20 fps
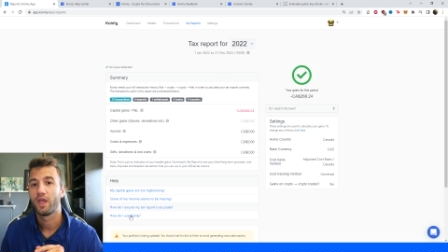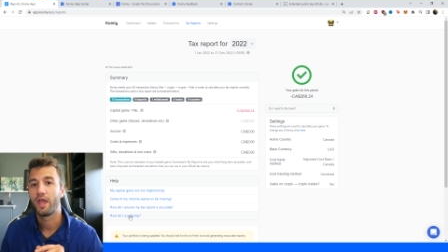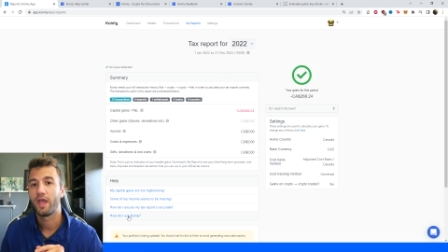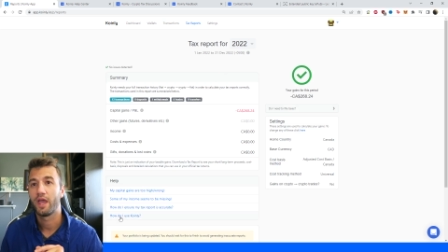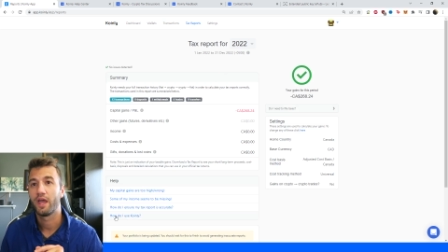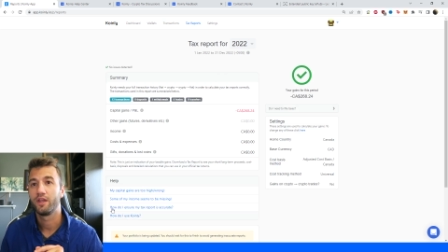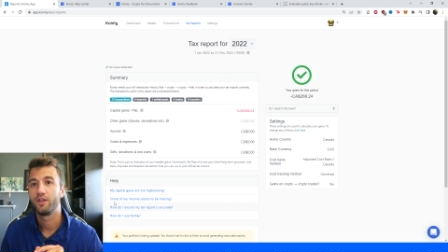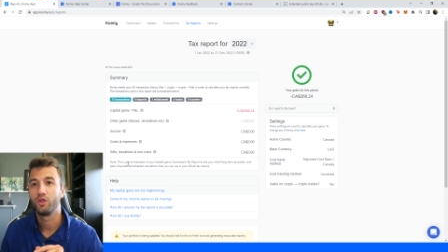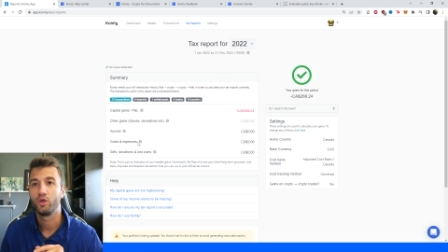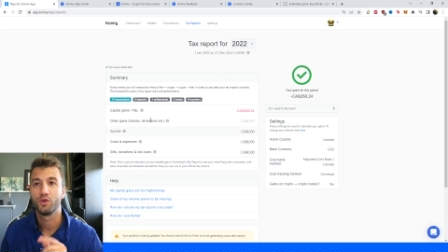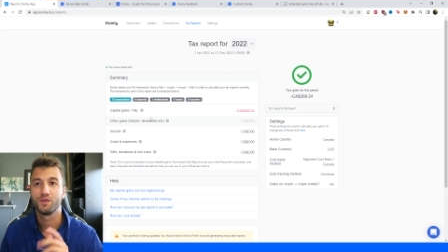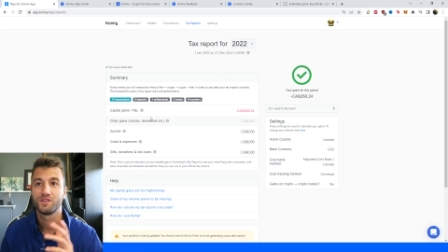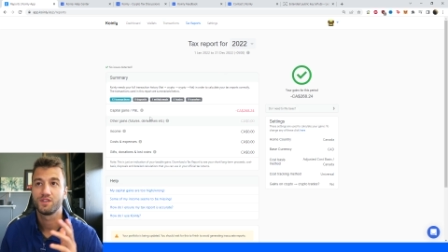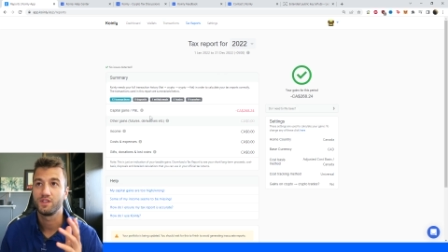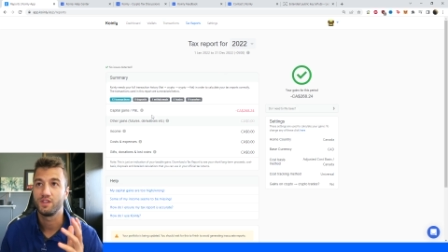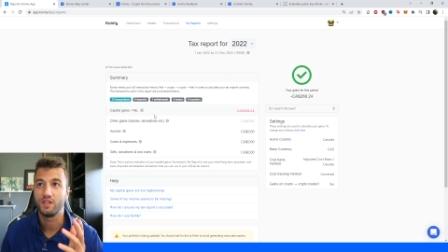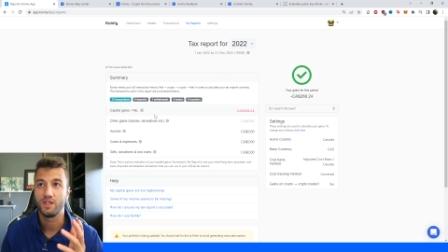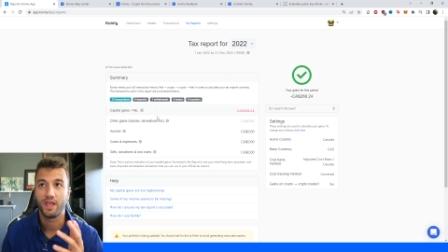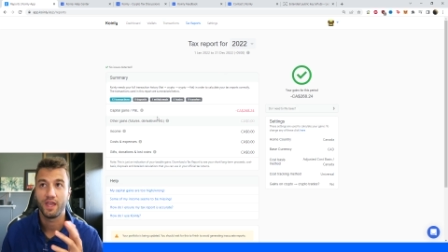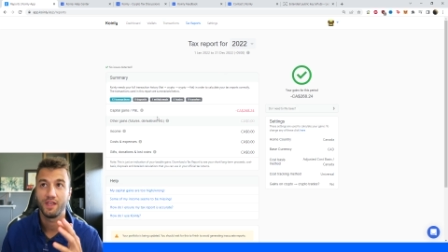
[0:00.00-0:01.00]
and you'll
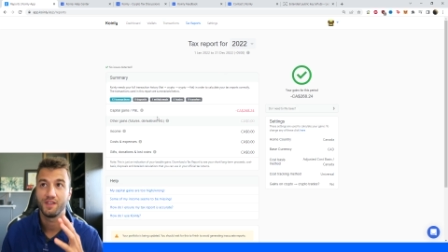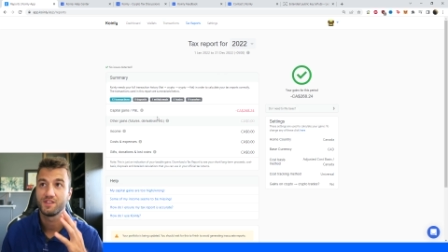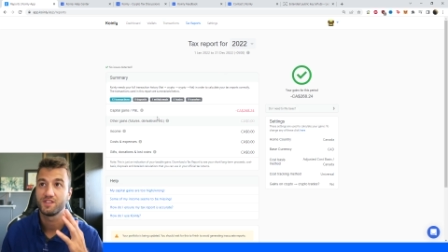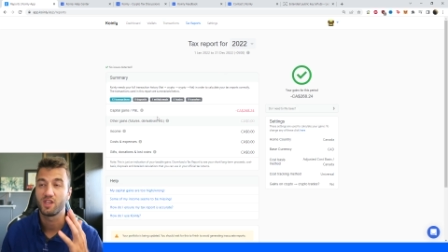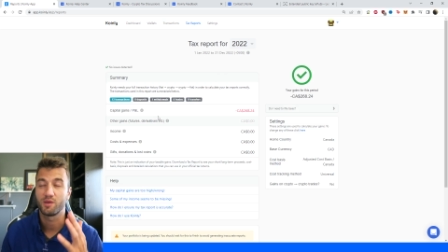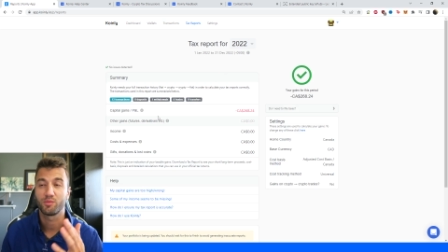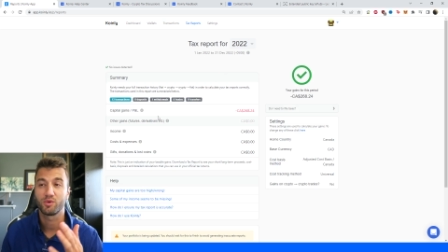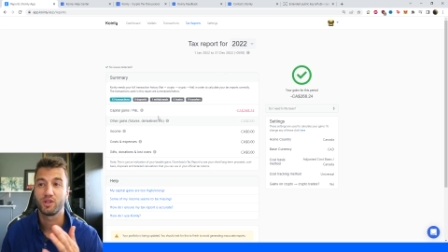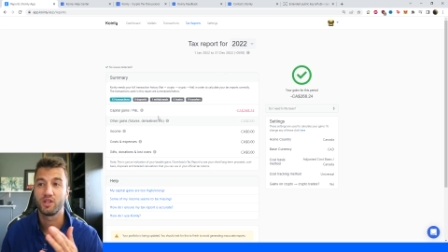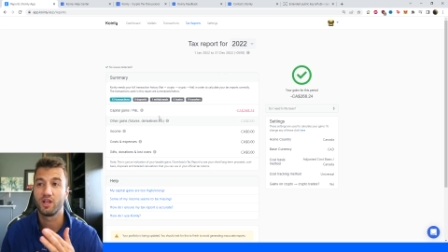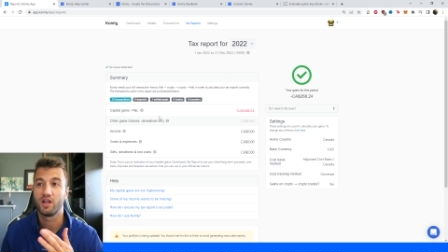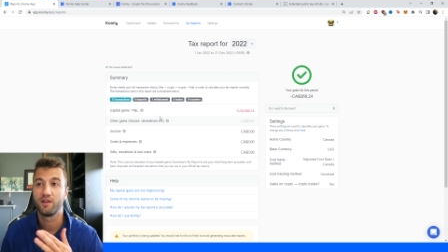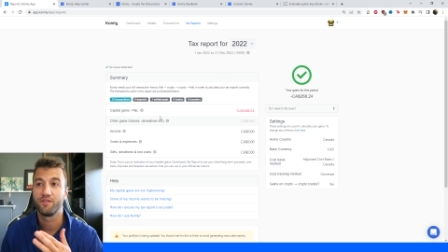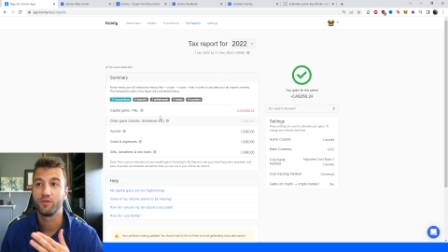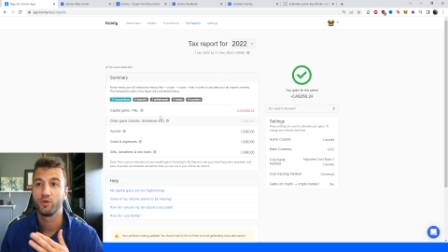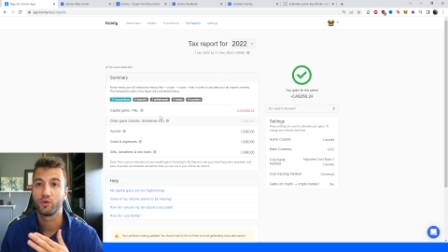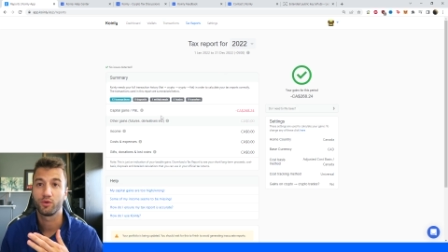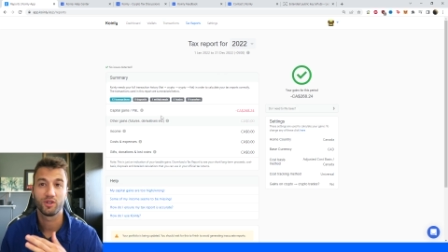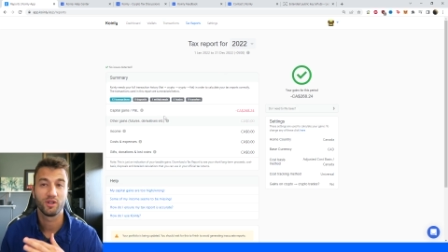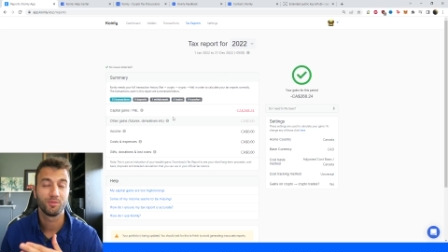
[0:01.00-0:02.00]
see a summary
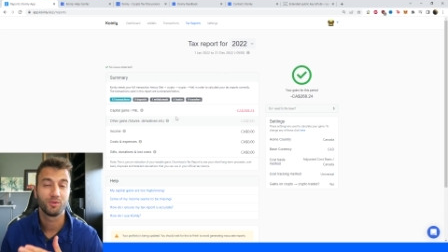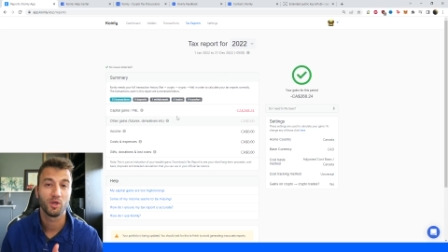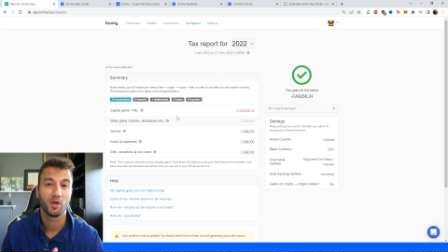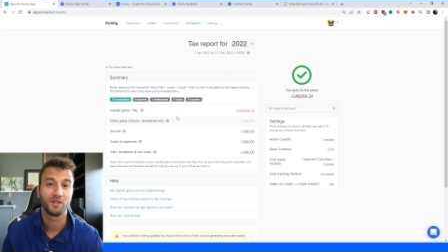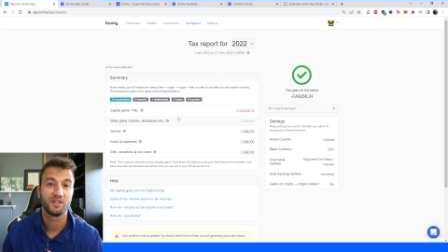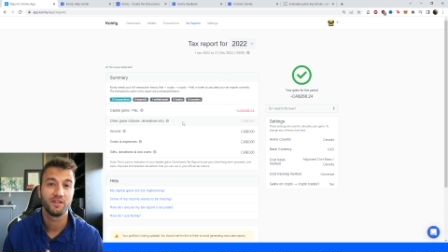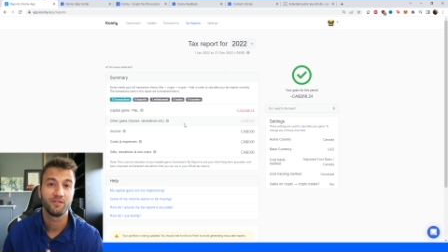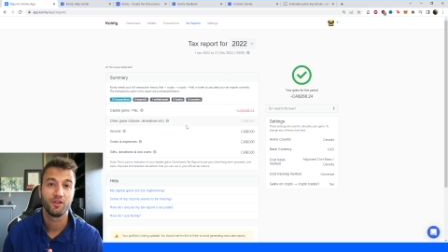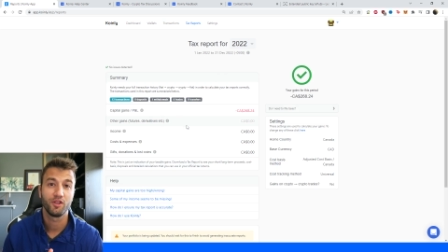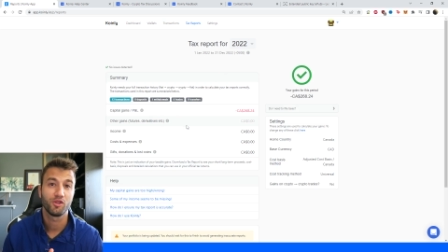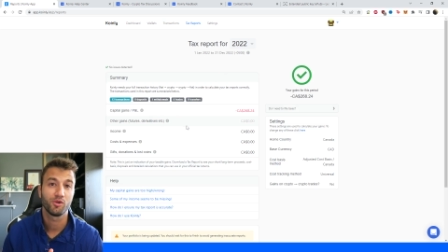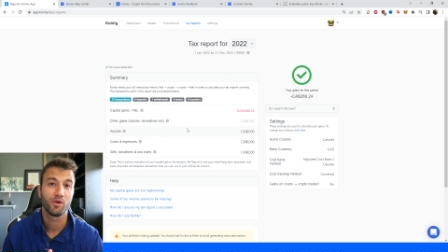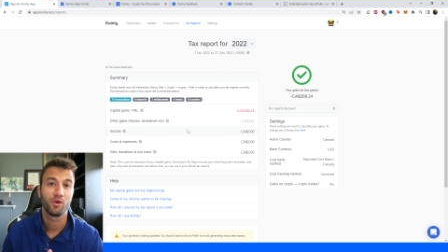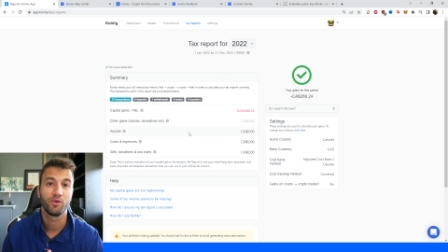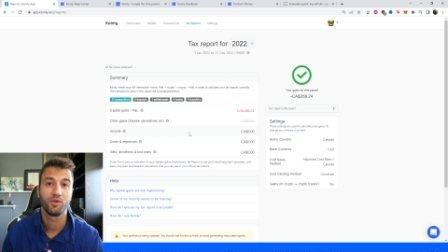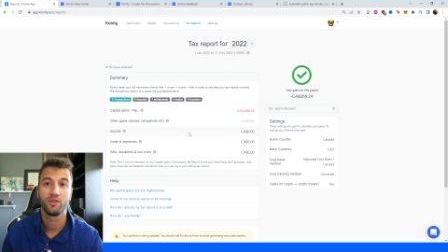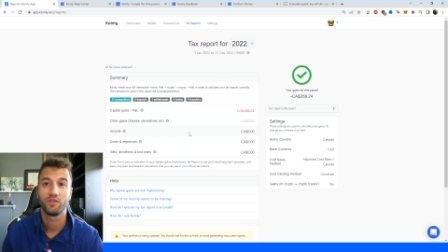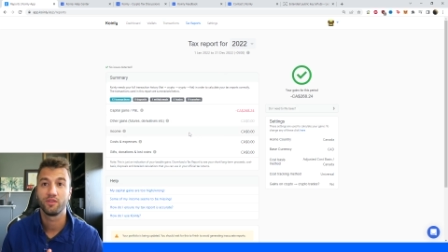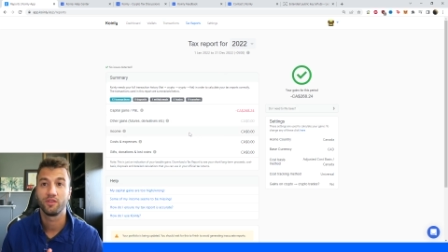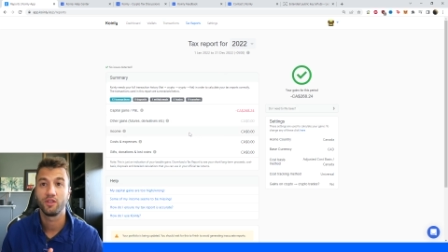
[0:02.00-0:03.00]
of your crypto activity
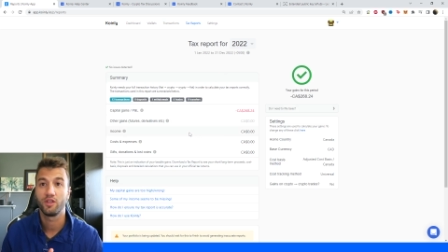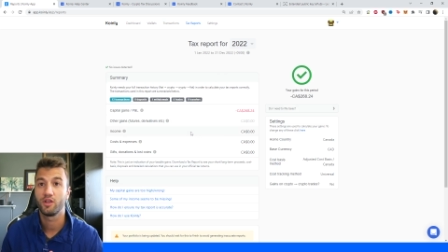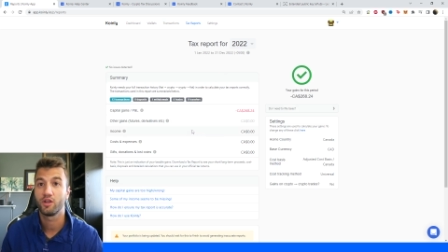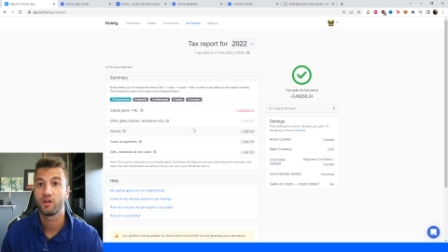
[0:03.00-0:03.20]
throughout the